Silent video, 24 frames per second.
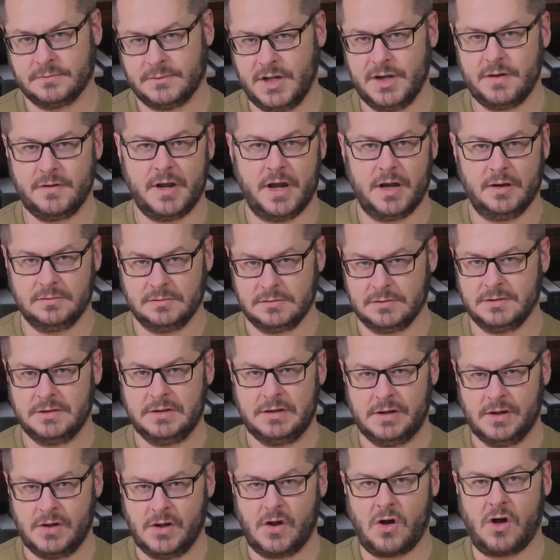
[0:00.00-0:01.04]
You know,
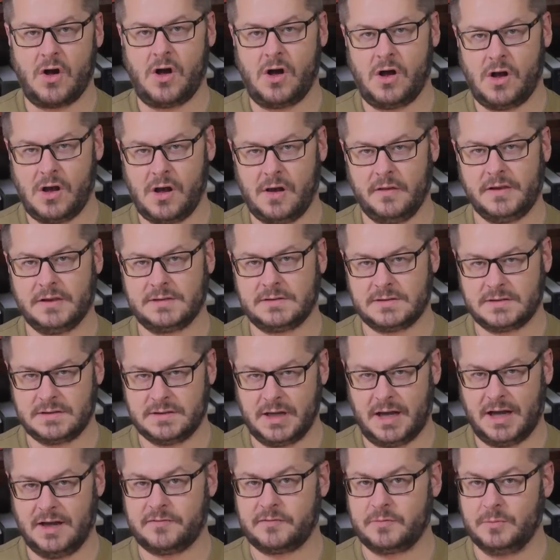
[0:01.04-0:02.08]
all the
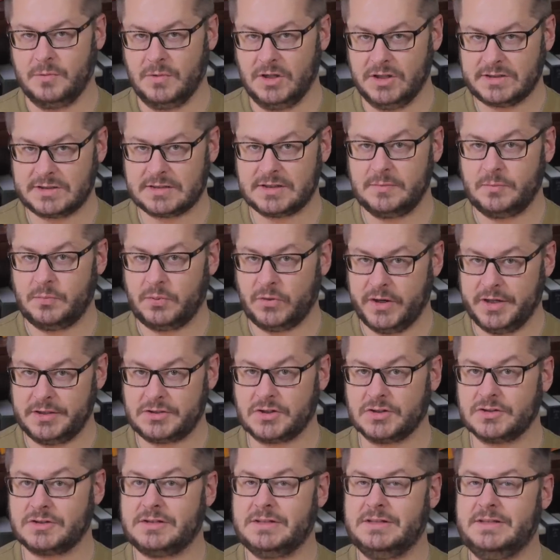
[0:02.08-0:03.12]
stuff Muslim
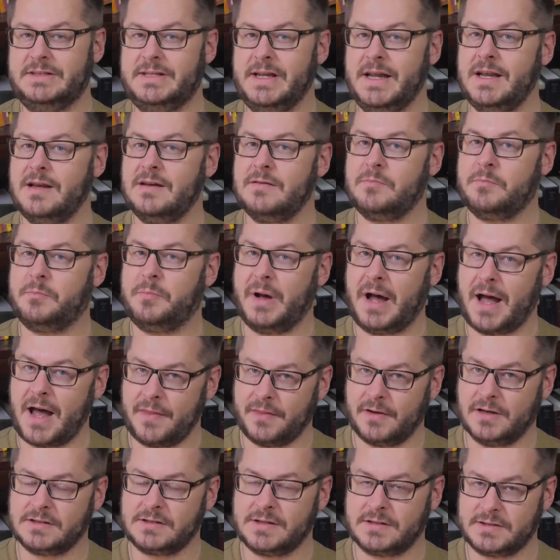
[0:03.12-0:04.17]
preachers didn't
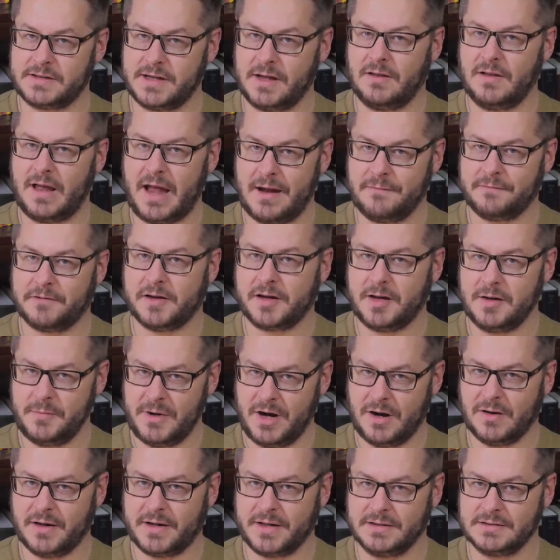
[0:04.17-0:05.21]
bother to tell African
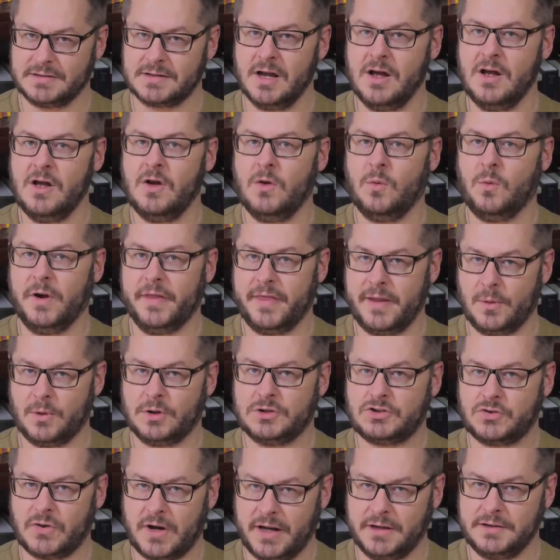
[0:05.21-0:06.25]
Americans when they
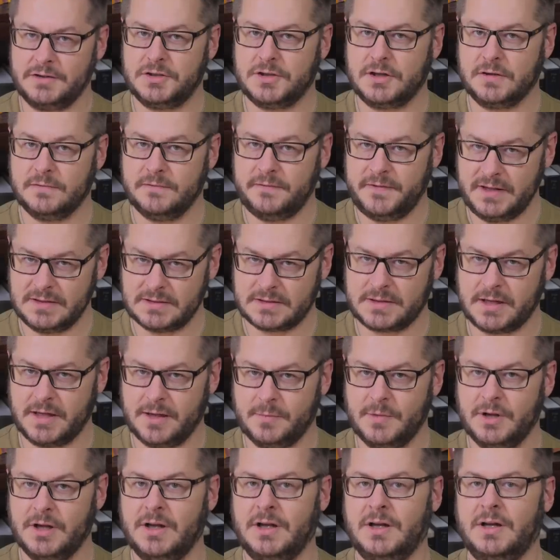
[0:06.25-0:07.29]
were trying to convince
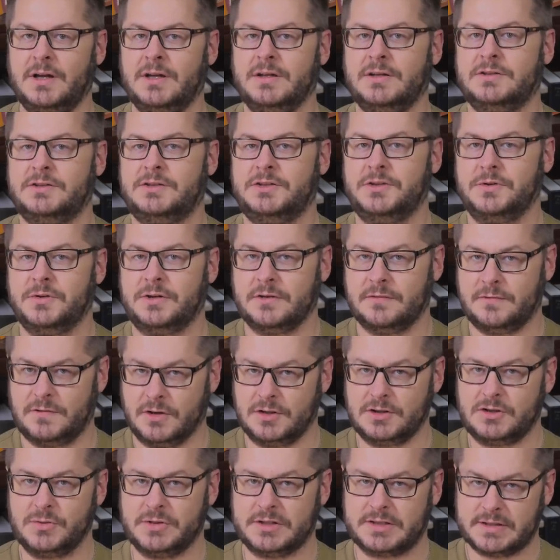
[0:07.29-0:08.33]
them to
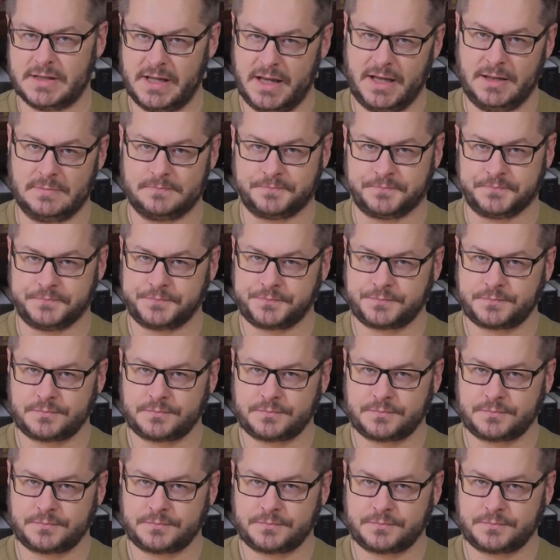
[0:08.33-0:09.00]
convert to Islam.